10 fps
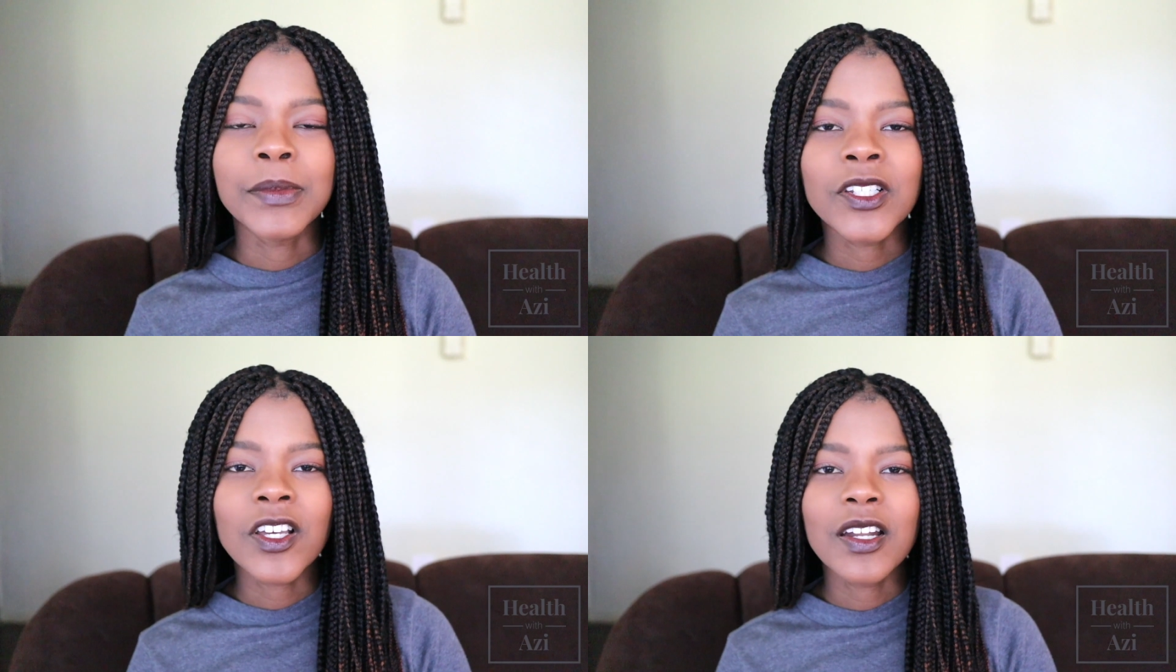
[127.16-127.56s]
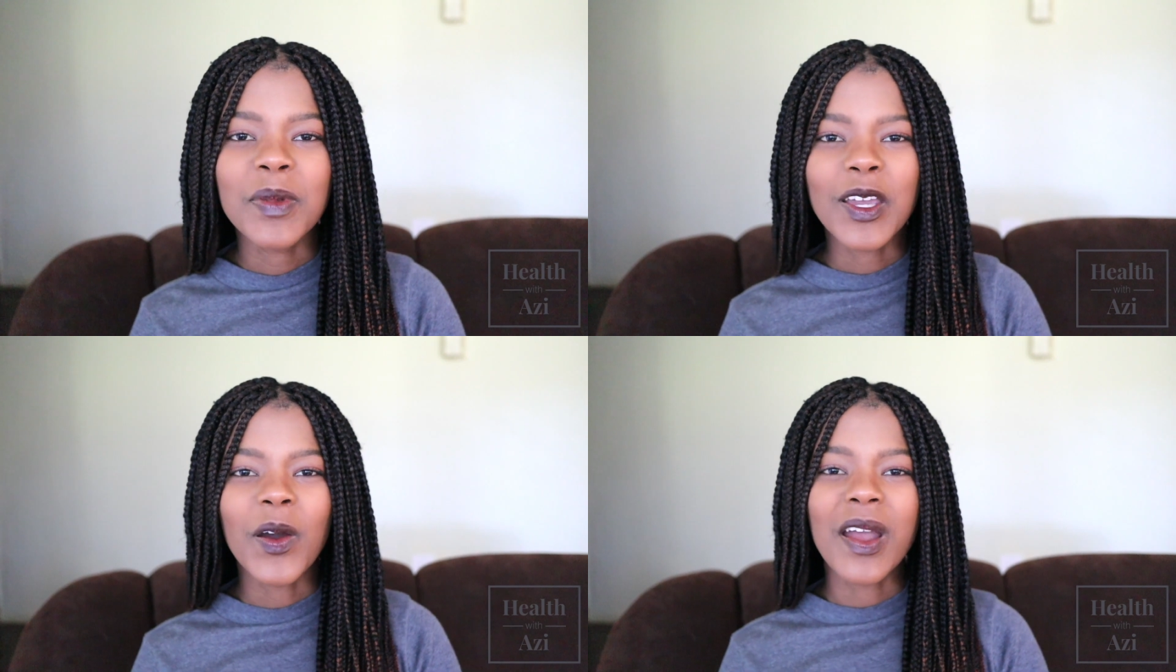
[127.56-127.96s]
just going to
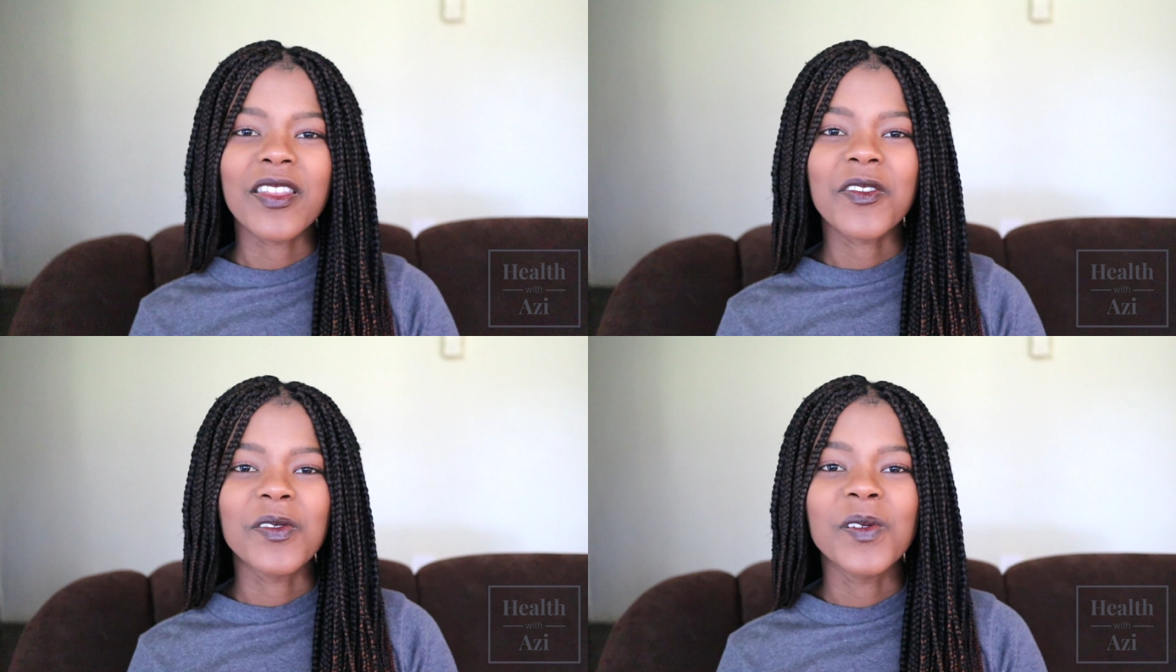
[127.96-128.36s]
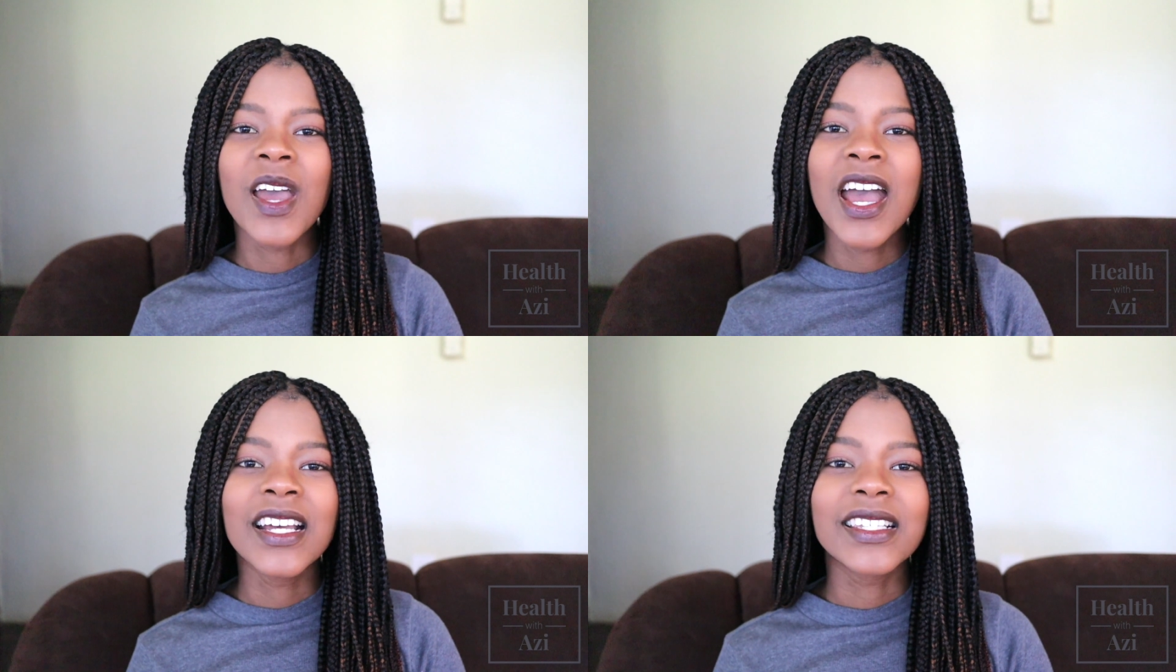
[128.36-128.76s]
be going
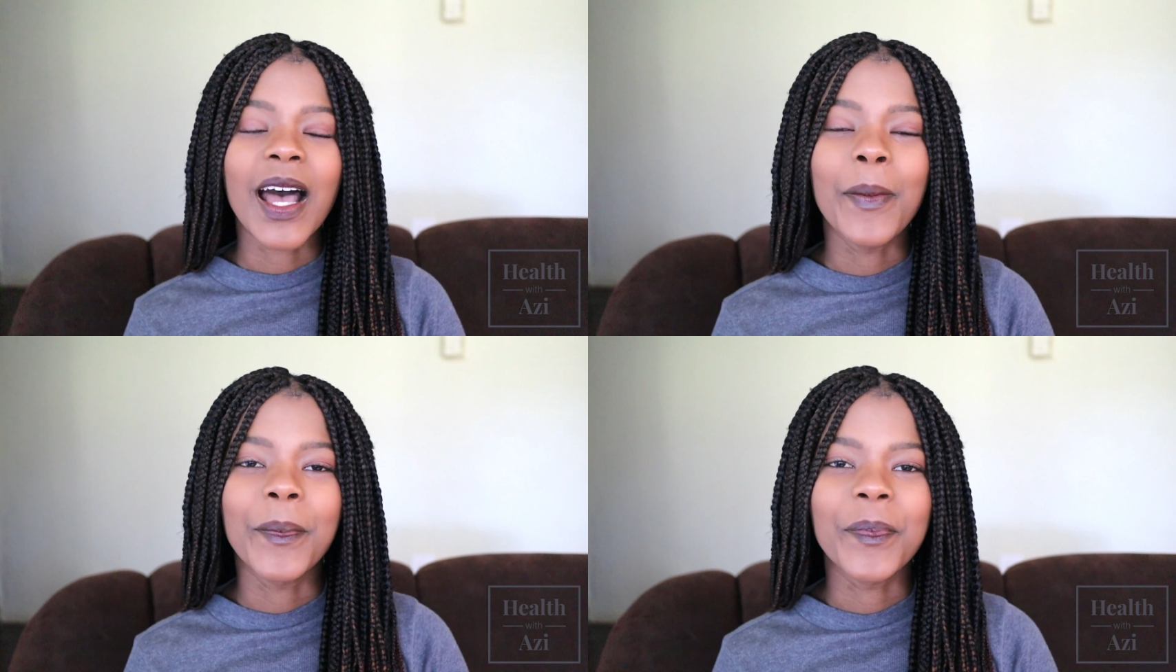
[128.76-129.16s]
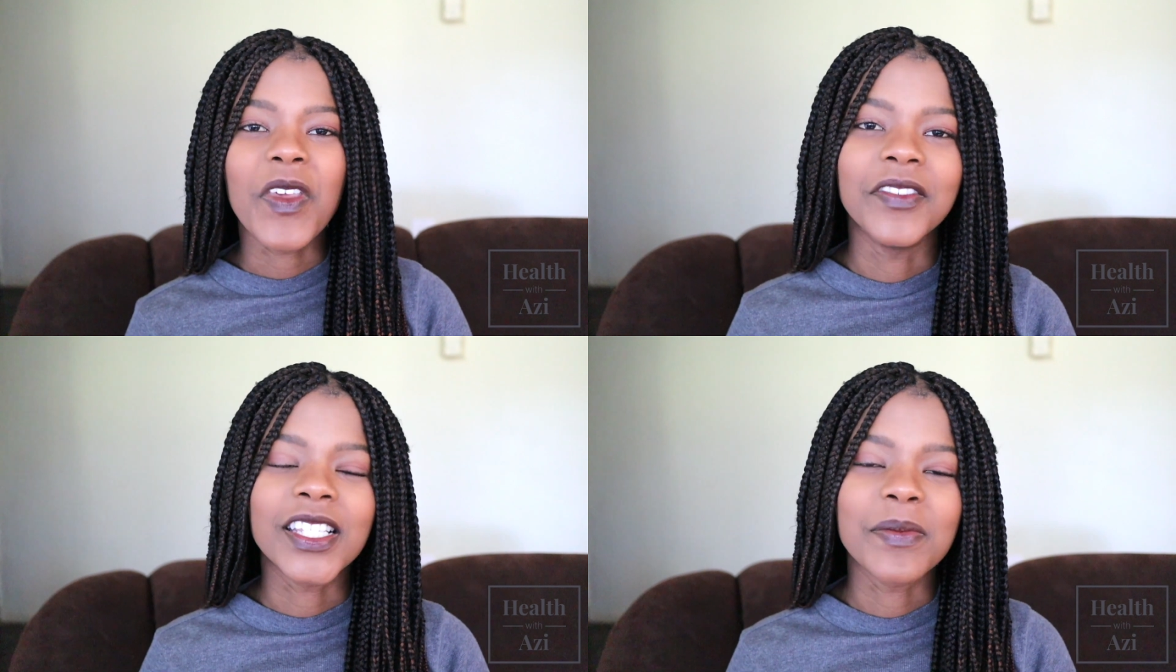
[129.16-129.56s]
through
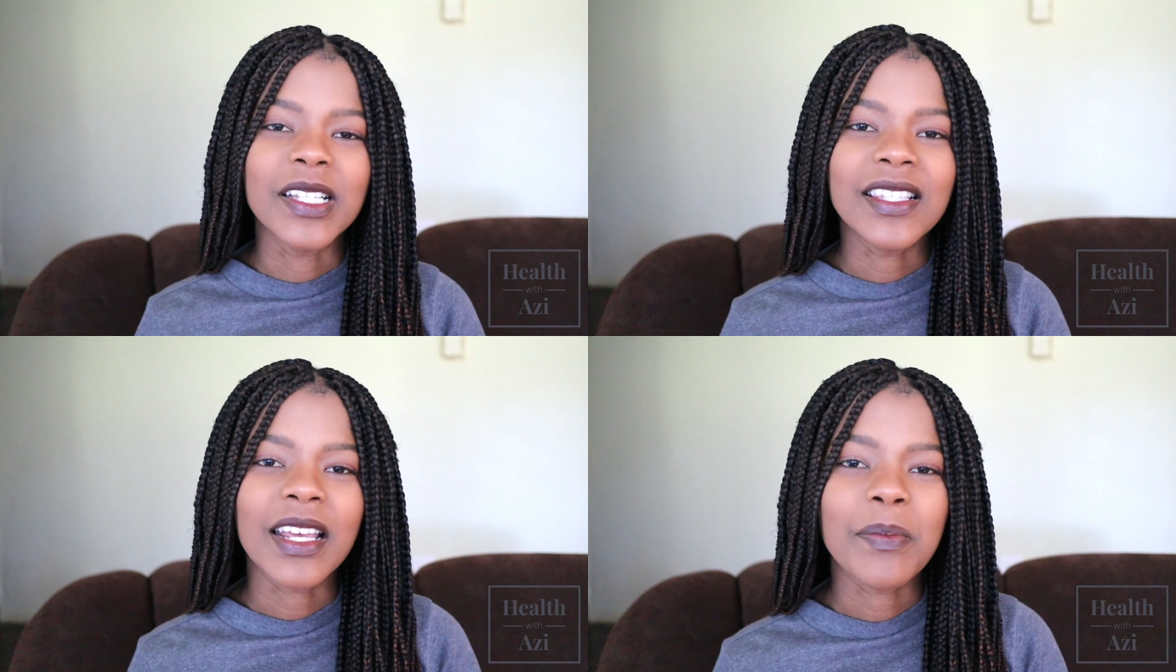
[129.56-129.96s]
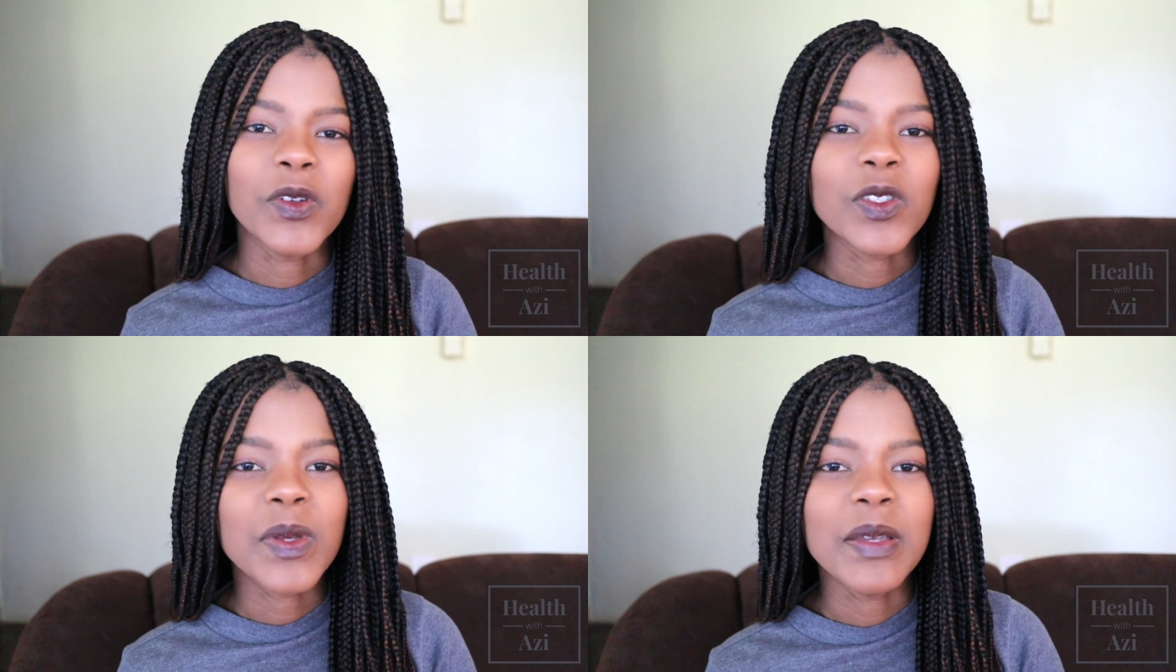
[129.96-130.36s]
some vitamins that
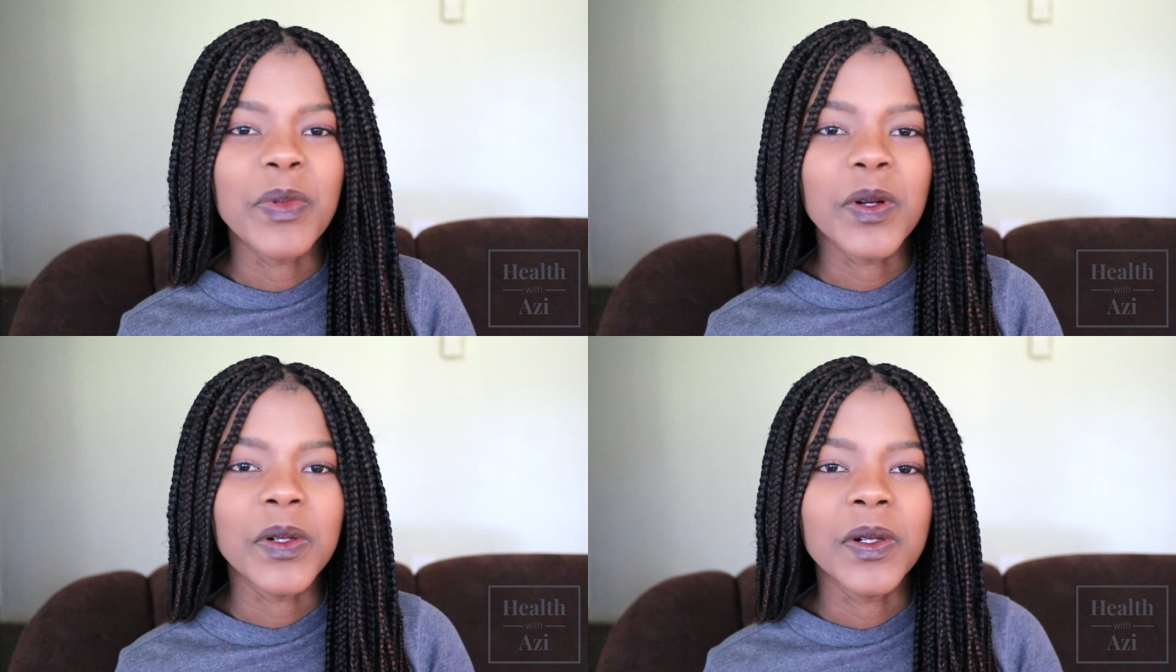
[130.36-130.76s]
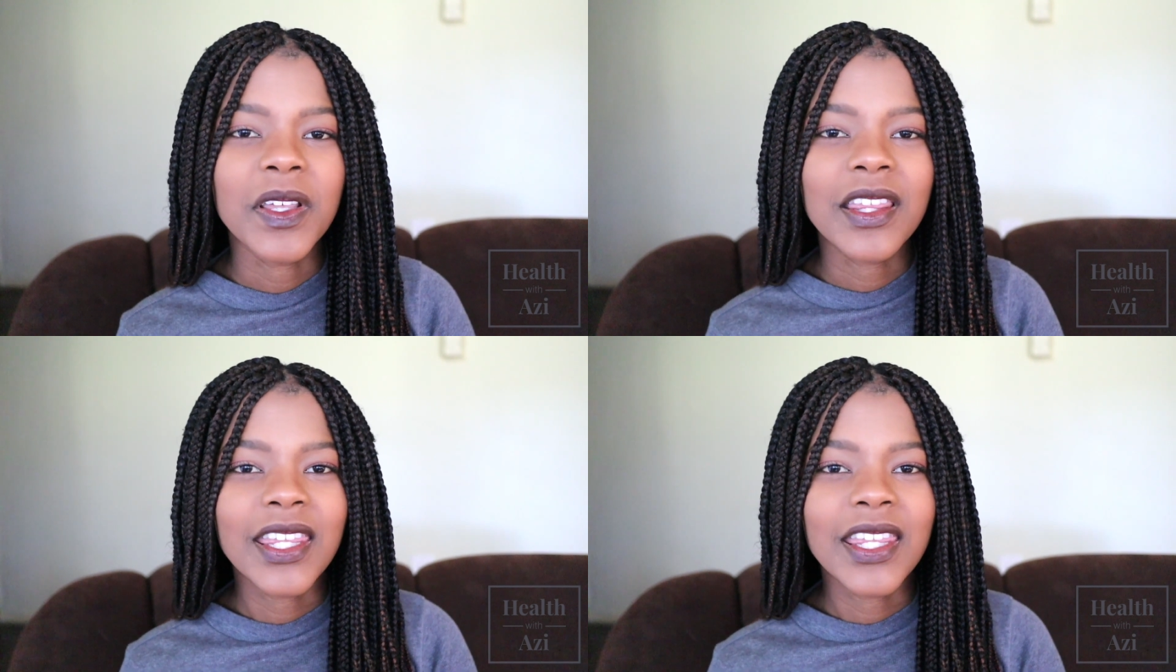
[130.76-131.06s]
most people